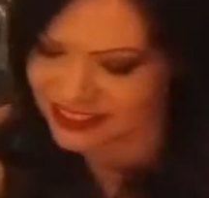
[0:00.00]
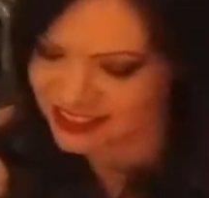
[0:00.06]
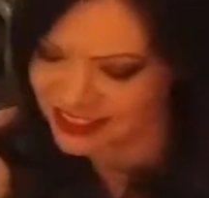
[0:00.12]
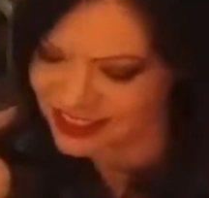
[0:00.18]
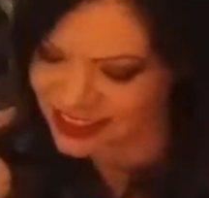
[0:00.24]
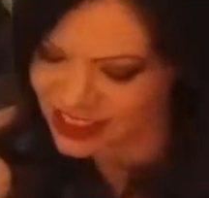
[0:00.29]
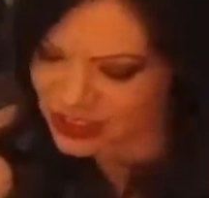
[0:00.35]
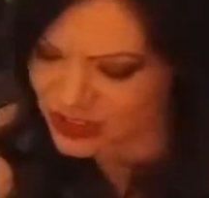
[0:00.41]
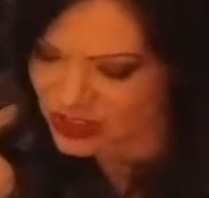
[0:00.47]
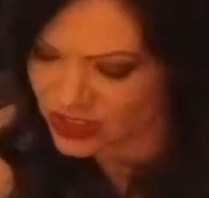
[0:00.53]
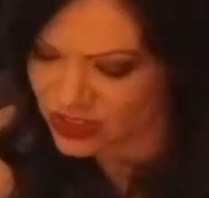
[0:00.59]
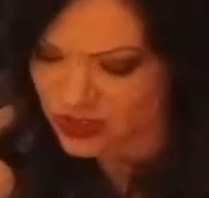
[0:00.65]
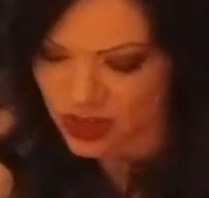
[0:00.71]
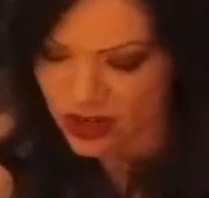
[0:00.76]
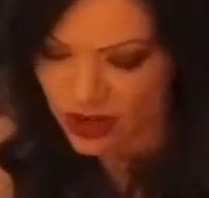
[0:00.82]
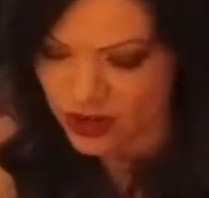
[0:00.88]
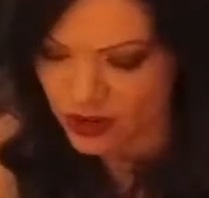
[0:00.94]
You just
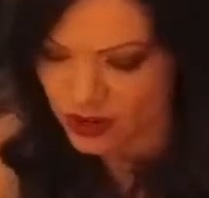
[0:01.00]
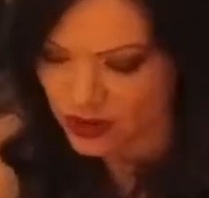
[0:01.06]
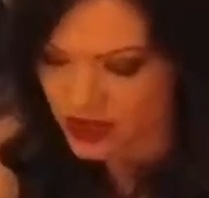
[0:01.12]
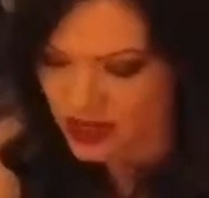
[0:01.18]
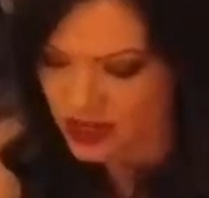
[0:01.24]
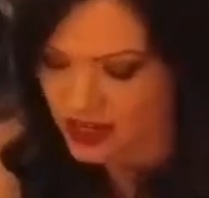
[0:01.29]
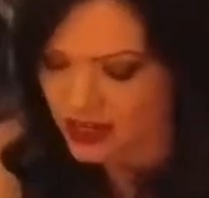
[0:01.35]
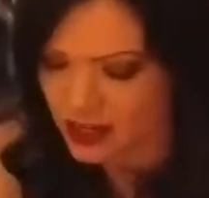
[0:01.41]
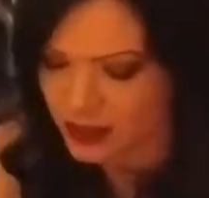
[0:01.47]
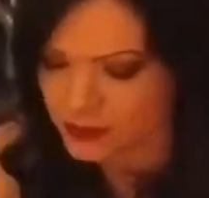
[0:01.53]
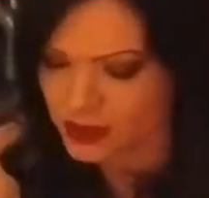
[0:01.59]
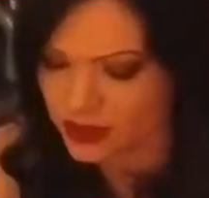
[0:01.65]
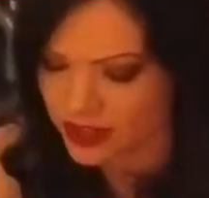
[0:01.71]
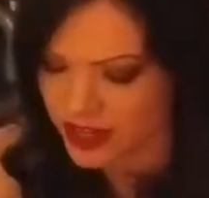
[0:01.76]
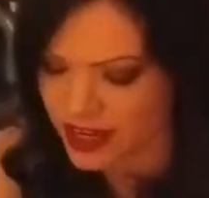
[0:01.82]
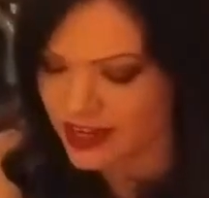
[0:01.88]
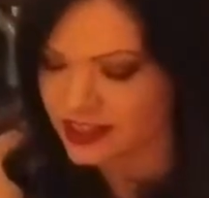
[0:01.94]
know,
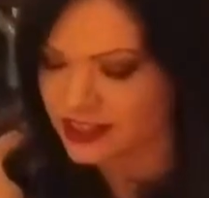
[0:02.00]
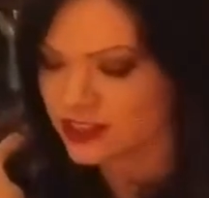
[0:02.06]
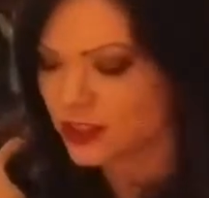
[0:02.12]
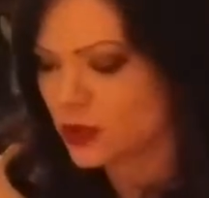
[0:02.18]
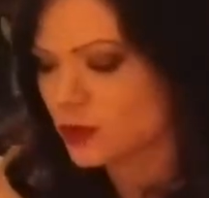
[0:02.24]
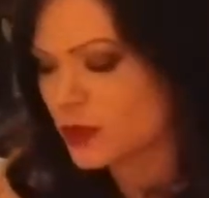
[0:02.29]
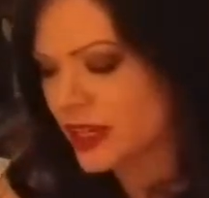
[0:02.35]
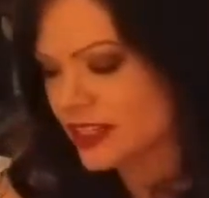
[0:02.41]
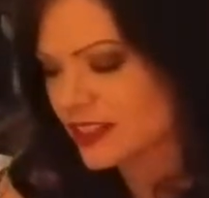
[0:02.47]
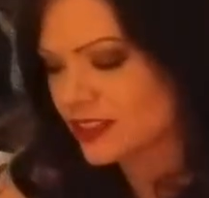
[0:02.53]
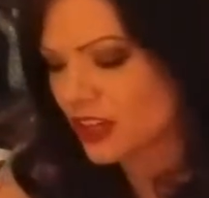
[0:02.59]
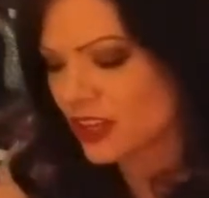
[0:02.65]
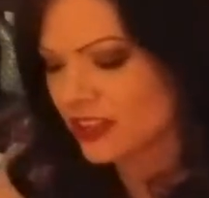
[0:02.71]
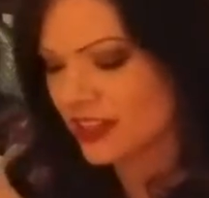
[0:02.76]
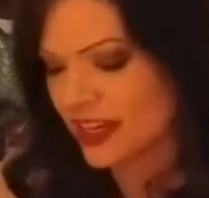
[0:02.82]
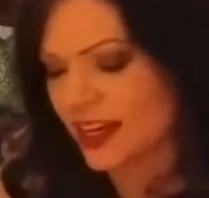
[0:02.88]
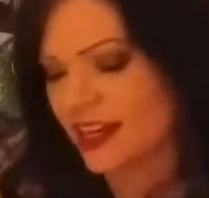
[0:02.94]
okay, so based on
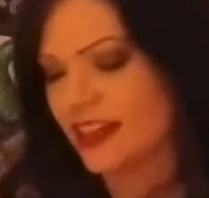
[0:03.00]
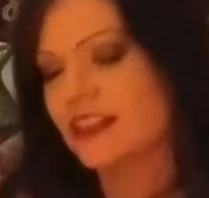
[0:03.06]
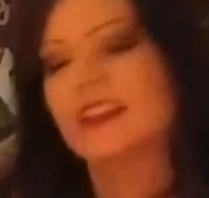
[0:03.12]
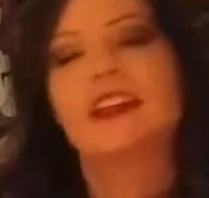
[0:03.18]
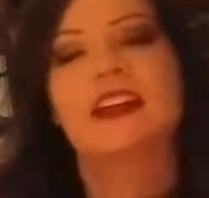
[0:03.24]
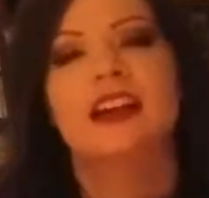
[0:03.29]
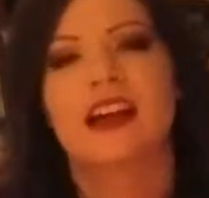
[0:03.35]
that,